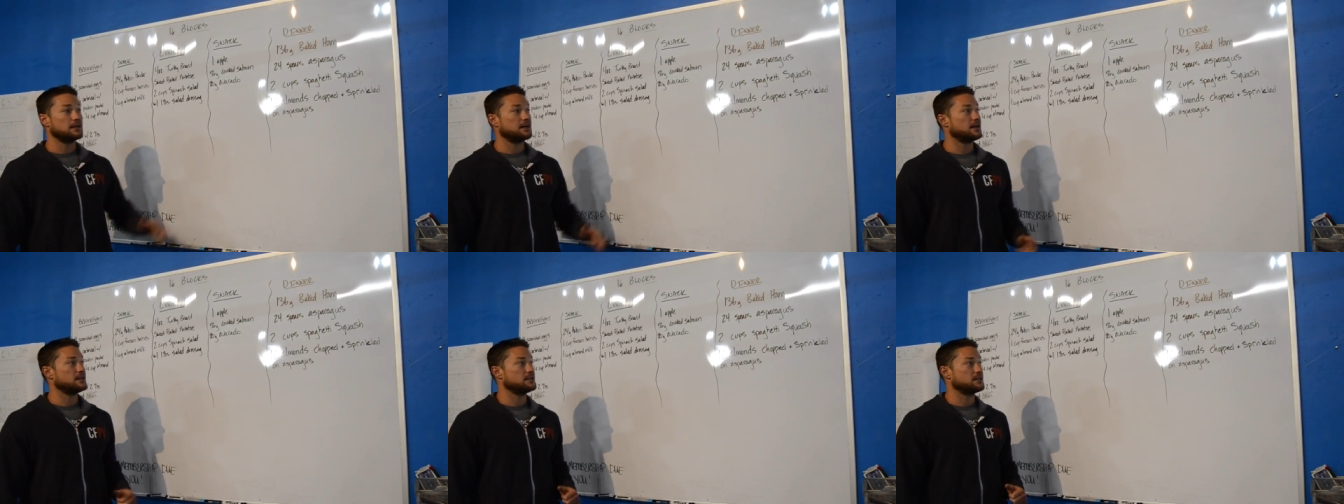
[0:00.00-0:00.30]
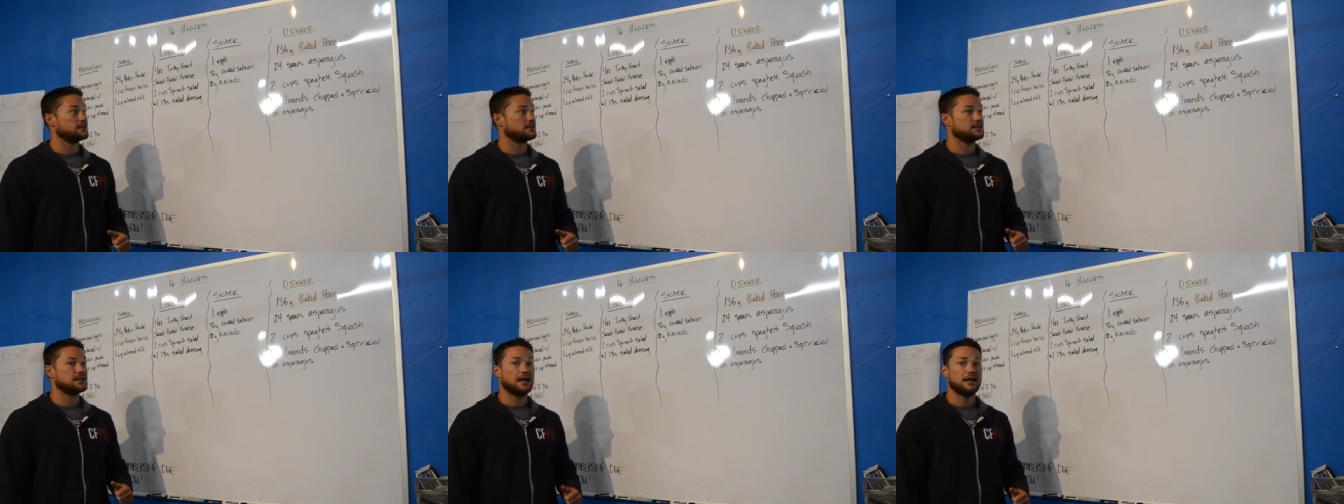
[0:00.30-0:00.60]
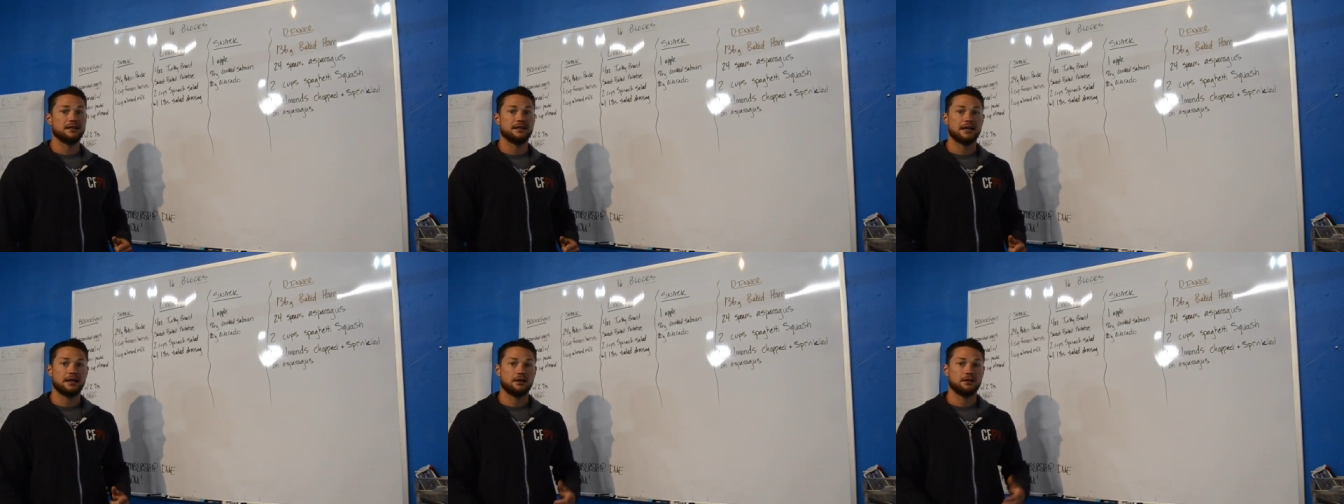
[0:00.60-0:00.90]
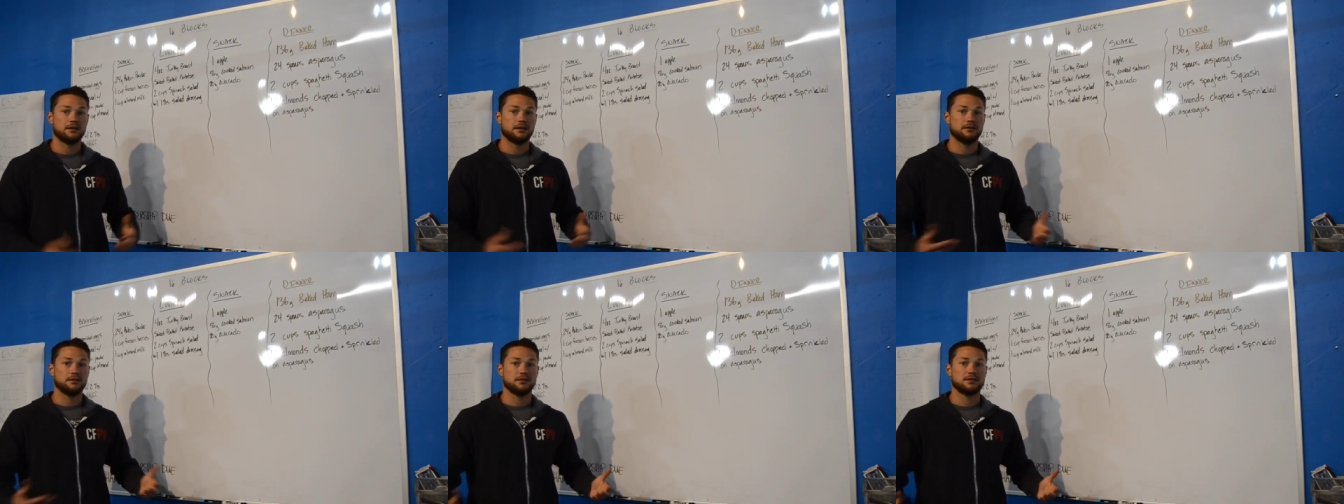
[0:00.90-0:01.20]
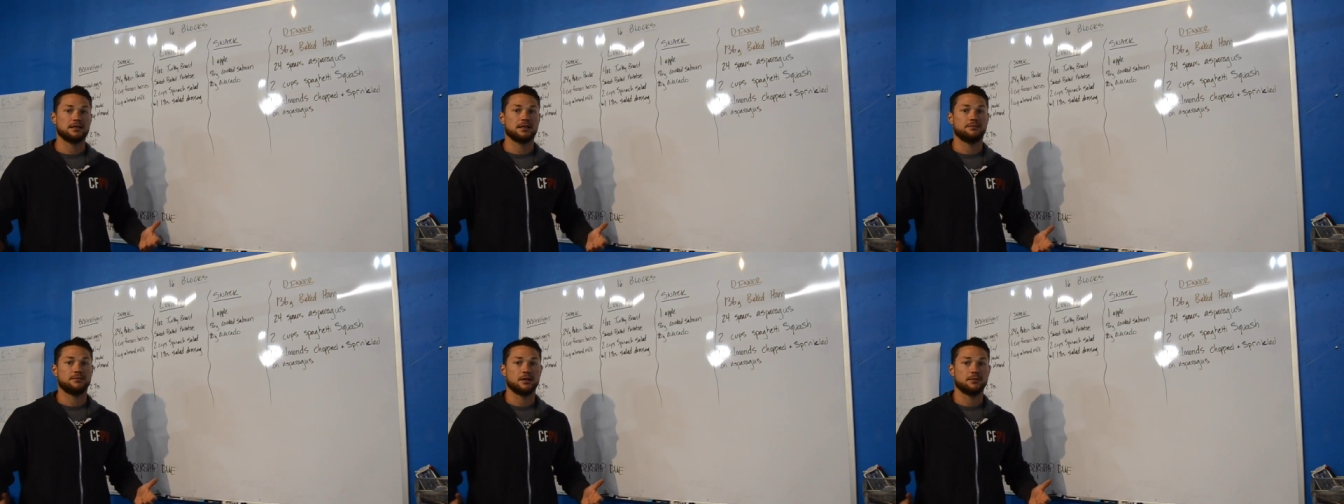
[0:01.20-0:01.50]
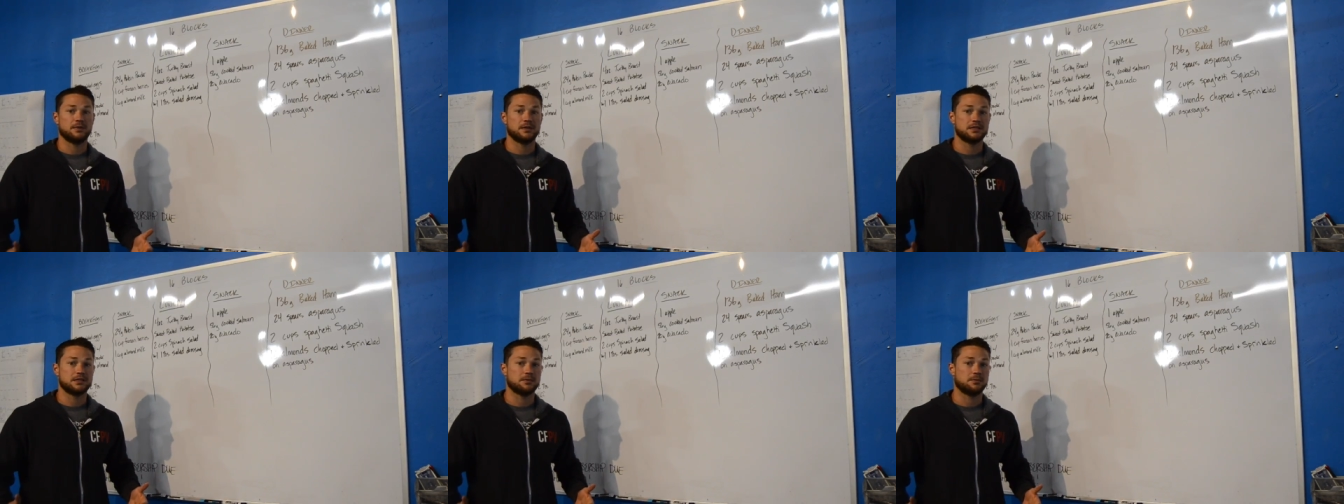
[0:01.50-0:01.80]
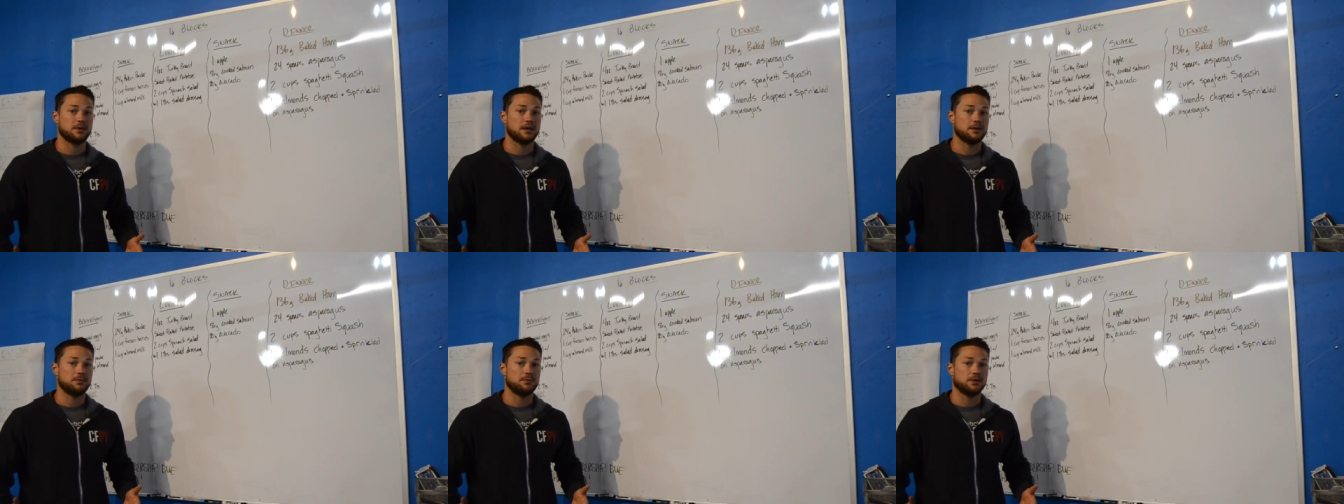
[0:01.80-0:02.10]
I just sat down, I looked at my piece
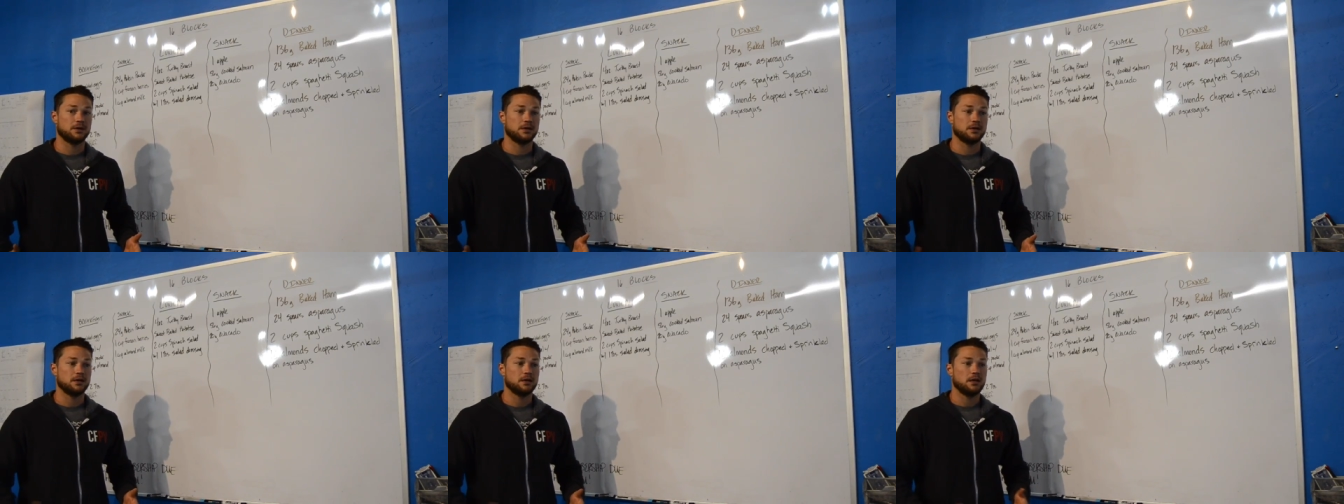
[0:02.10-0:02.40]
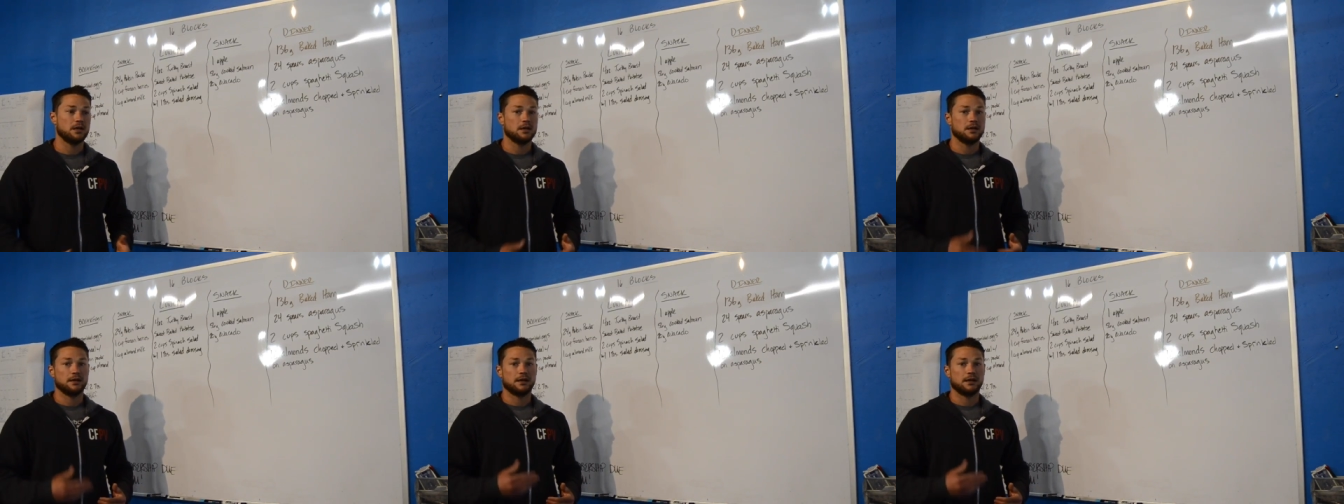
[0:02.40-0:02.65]
of paper,